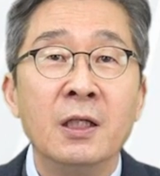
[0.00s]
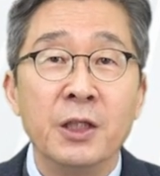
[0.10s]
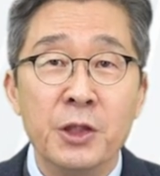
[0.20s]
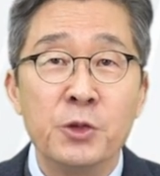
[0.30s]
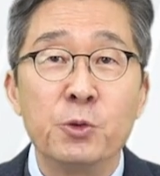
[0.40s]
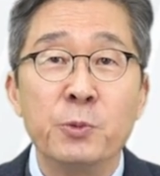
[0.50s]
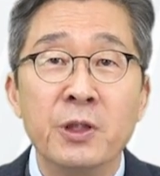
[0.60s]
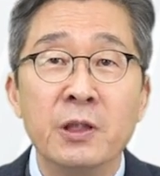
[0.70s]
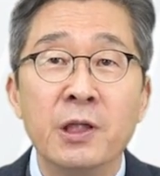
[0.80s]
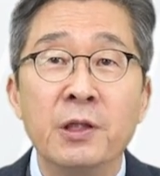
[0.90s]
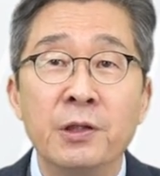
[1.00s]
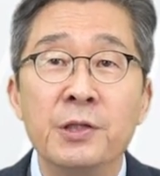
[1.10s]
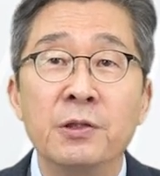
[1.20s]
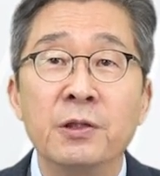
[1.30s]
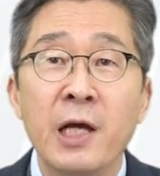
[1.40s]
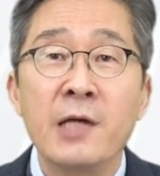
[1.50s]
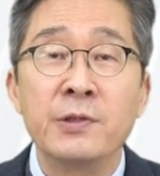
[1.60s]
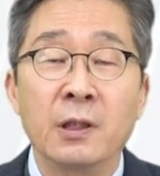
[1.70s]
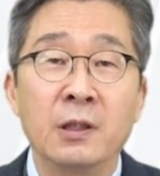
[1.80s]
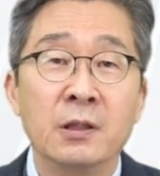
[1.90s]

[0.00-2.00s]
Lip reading: instrument indentation testing.